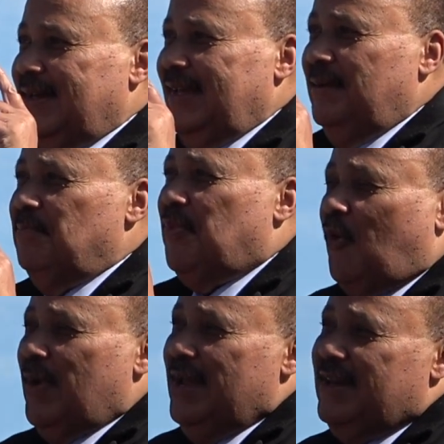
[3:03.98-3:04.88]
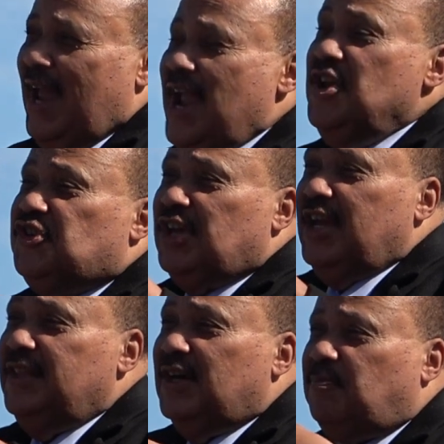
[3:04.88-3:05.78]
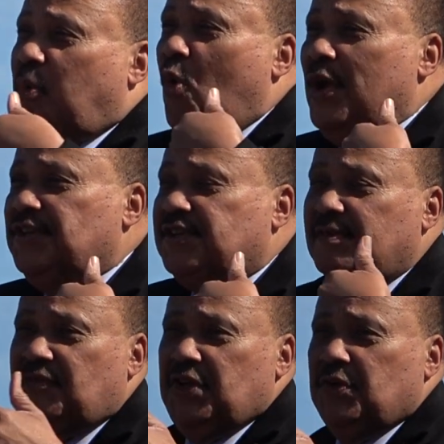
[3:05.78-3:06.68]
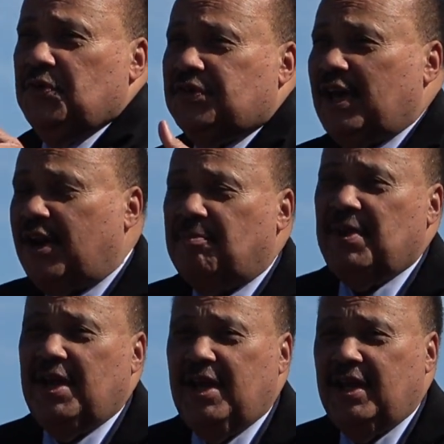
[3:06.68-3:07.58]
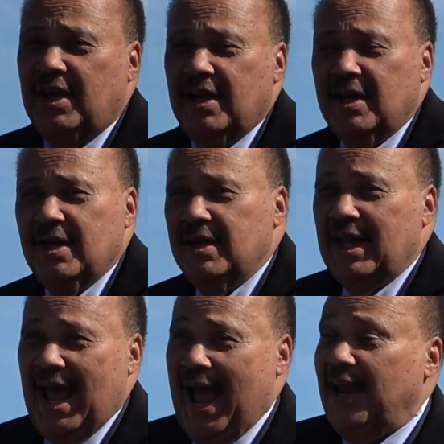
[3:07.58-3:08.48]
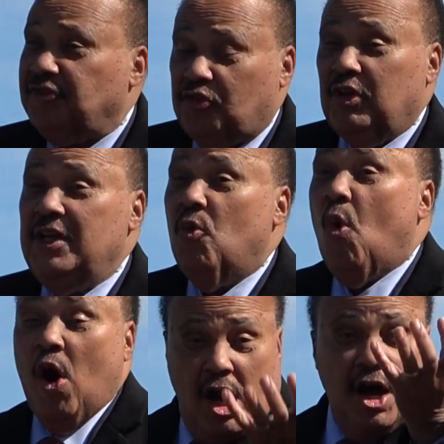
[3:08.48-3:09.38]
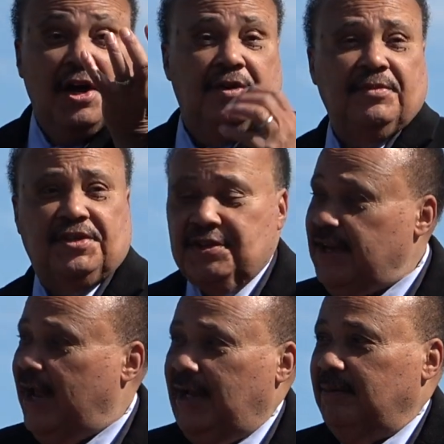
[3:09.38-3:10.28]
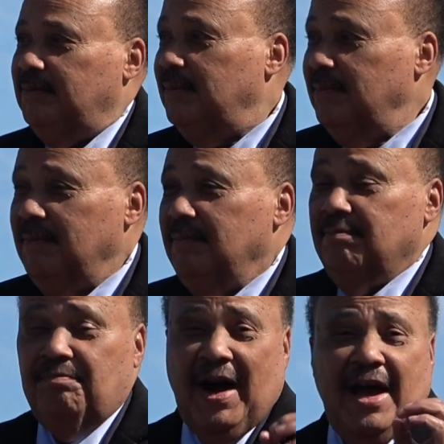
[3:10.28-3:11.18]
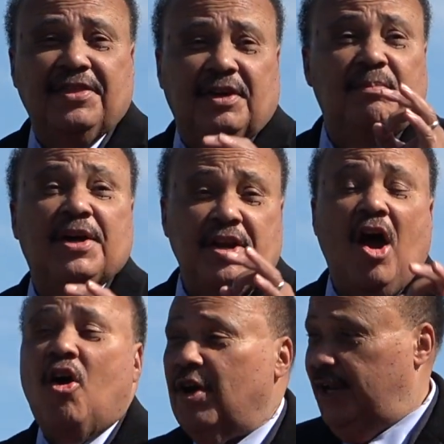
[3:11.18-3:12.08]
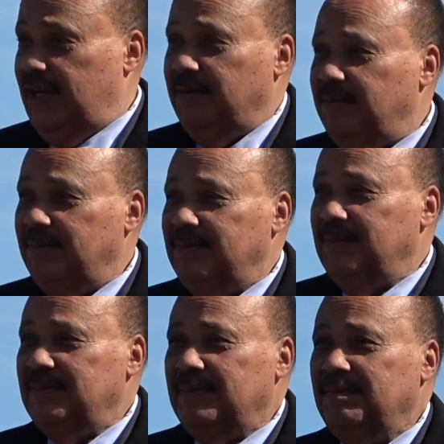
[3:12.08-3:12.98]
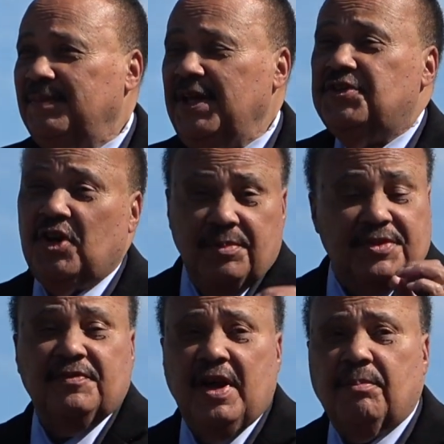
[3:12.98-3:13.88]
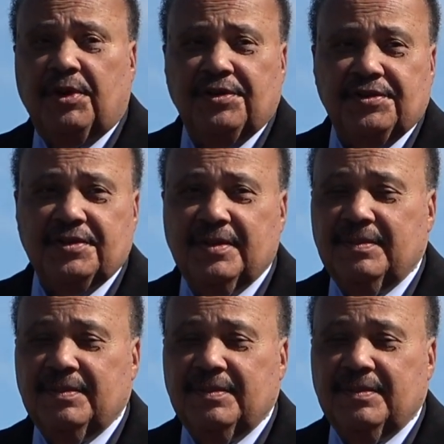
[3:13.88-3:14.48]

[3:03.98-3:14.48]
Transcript: engaging the points of views that are being actually won today by the minority in terms of numbers.